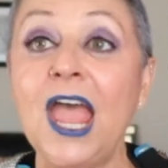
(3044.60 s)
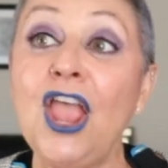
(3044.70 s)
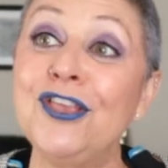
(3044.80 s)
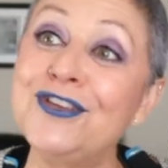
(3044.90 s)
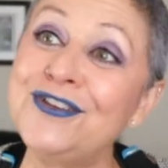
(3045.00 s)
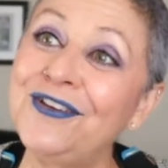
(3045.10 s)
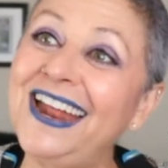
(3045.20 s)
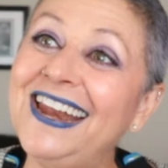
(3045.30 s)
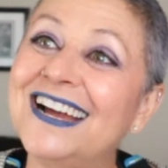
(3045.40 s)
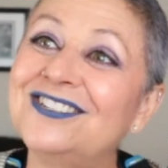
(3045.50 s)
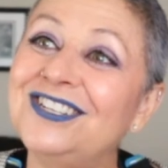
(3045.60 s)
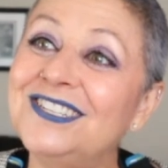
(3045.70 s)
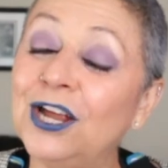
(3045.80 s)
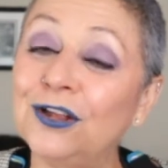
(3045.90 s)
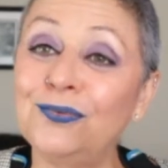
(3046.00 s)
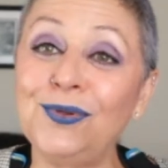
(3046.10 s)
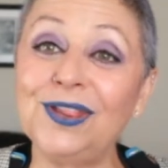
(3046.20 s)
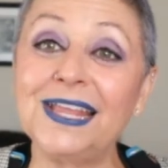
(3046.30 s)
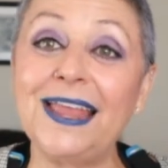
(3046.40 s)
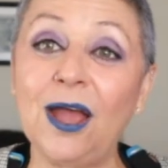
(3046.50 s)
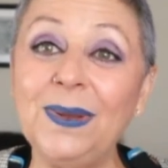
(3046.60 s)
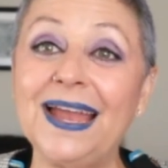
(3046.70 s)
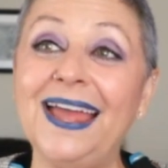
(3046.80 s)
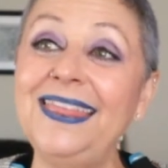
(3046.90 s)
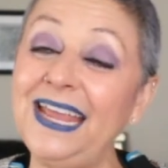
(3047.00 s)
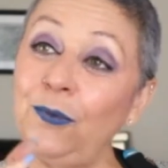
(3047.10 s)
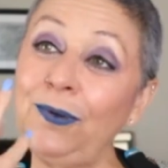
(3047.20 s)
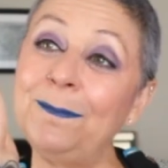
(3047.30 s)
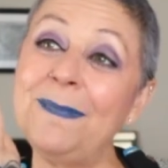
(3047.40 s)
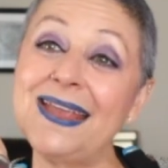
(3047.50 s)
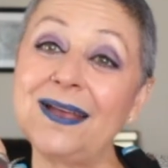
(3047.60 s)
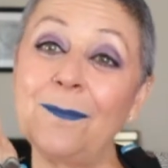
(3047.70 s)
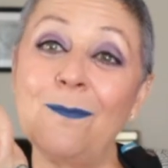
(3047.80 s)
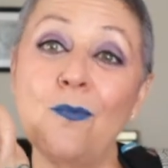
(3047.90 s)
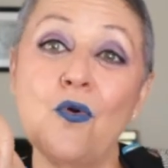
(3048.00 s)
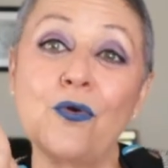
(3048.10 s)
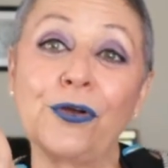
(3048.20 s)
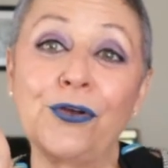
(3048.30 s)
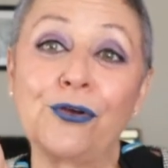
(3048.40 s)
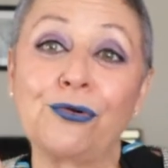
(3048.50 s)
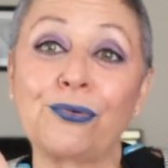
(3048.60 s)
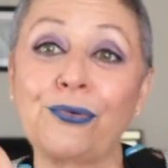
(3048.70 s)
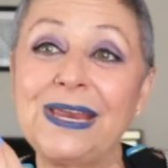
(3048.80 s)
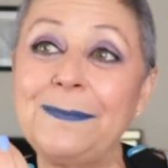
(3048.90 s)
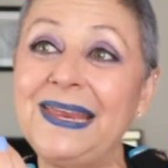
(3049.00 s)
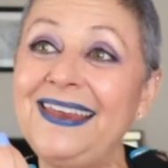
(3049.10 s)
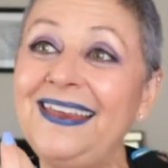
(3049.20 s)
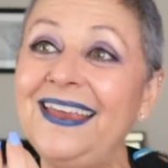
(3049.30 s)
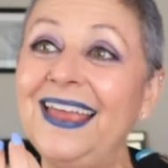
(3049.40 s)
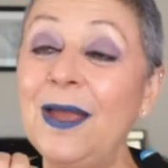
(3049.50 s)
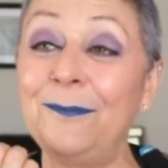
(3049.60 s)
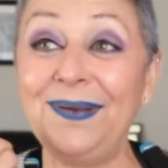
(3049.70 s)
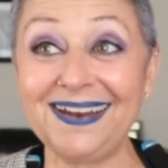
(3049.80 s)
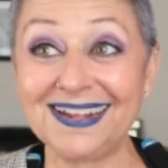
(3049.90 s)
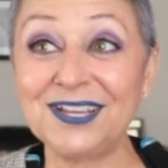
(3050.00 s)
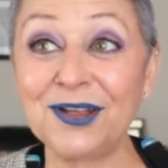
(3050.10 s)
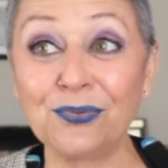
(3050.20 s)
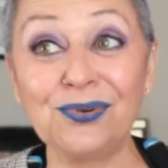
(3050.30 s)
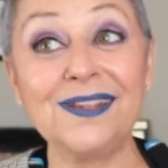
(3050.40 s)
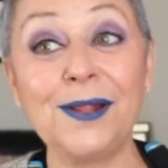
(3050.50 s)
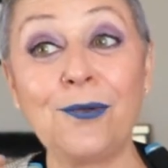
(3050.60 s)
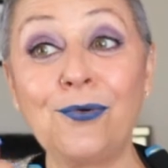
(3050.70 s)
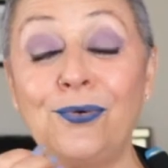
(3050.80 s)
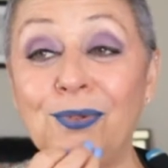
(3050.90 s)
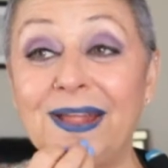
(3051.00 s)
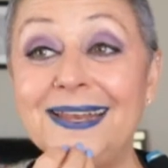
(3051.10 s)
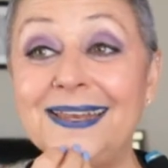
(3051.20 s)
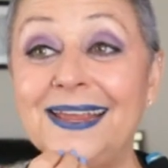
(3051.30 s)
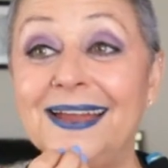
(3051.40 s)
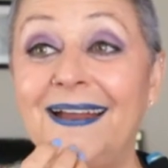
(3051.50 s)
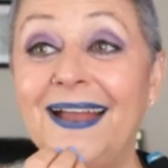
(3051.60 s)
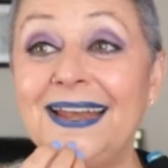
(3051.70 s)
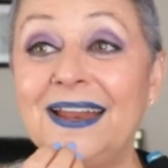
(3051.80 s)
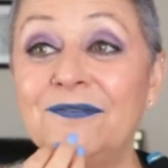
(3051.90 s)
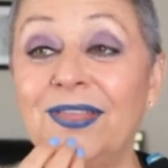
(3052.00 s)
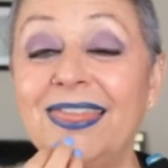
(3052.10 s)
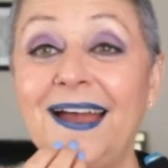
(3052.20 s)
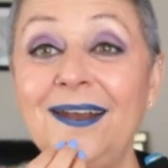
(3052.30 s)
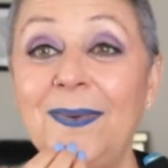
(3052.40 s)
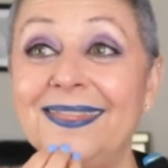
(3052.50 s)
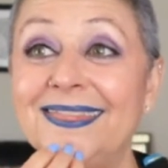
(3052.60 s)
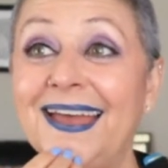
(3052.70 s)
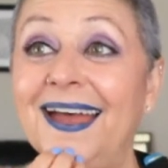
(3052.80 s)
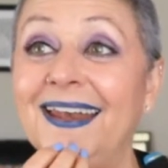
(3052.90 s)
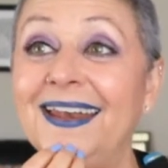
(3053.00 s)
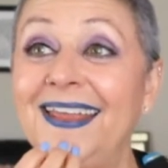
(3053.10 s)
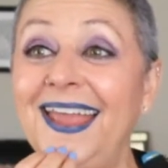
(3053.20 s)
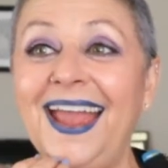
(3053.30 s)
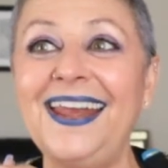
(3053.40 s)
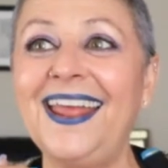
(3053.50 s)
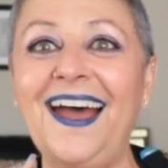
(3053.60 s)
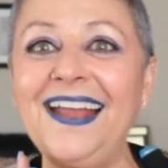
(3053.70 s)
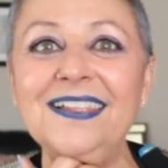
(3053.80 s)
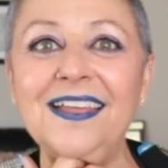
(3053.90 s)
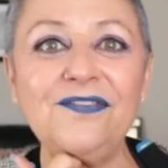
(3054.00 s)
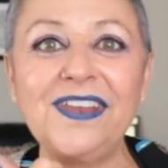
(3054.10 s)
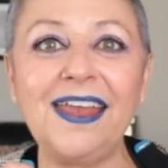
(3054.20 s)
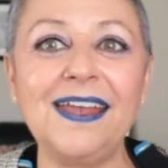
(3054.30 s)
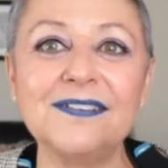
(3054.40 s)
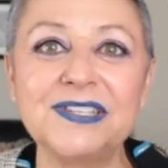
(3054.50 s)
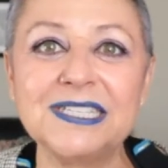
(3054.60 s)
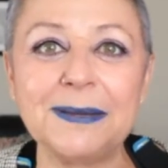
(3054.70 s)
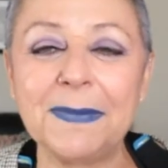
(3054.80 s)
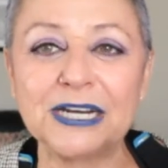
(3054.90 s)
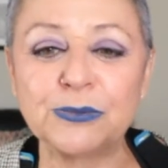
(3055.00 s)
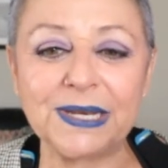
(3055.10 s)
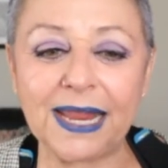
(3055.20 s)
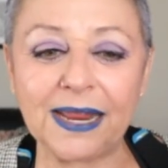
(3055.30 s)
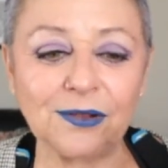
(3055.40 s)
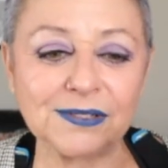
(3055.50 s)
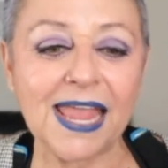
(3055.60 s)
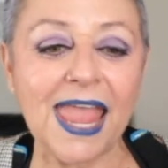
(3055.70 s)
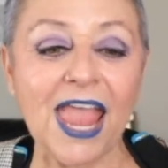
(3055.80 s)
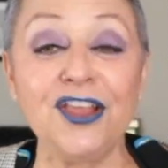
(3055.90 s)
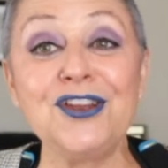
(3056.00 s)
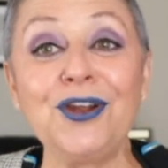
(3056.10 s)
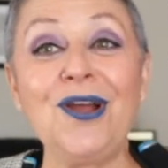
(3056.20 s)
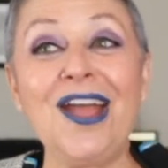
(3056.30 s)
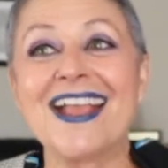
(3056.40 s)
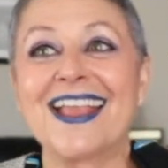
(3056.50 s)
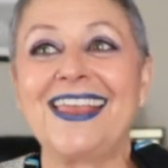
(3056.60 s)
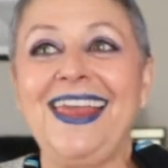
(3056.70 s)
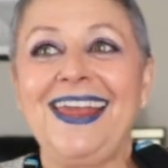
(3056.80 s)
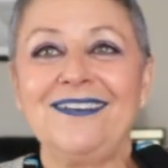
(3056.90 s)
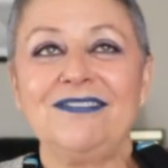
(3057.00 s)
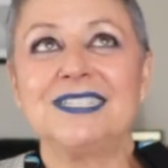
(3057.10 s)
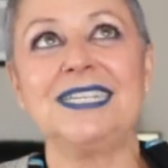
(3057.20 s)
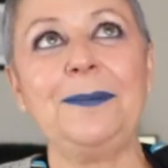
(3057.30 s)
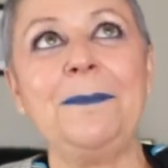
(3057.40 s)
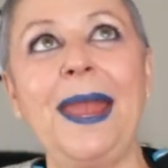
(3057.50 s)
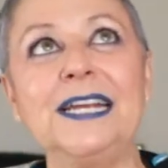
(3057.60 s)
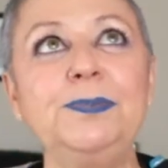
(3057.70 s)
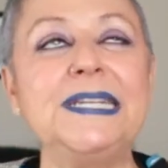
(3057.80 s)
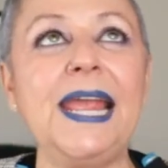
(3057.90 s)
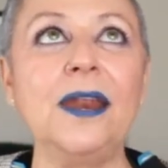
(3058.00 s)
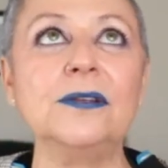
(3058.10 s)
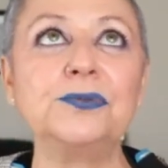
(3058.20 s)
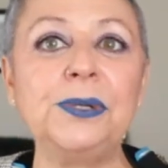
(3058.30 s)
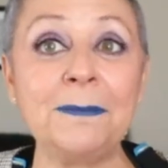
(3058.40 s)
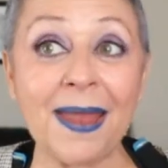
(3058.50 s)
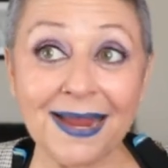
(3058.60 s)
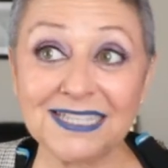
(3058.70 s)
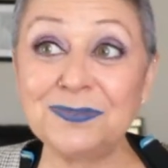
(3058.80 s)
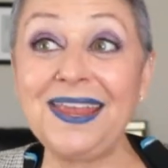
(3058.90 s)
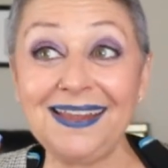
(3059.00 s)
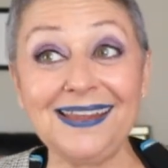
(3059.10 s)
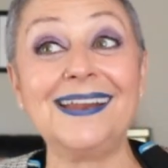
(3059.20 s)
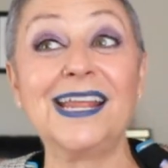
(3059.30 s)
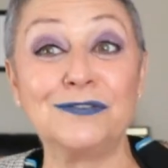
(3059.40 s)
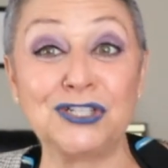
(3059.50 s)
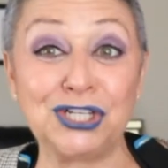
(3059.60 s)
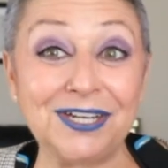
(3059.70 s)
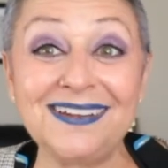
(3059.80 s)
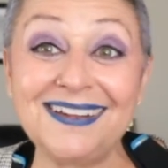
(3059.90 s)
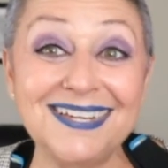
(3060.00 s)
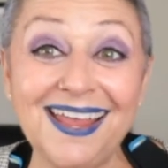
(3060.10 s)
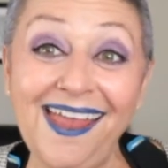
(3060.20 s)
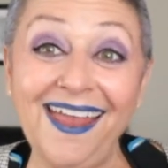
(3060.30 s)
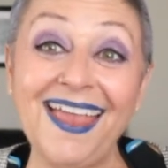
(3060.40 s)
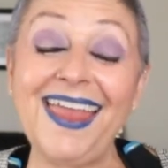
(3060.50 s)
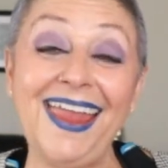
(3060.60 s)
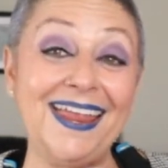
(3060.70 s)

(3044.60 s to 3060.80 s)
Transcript: You know, that actually sounds really yummy. I think it would make them more creamy, but that's a really cool idea. I never thought about that. And I love KFC mashed potatoes. You know, KFC mashed potatoes reminds me again of Jean Nate and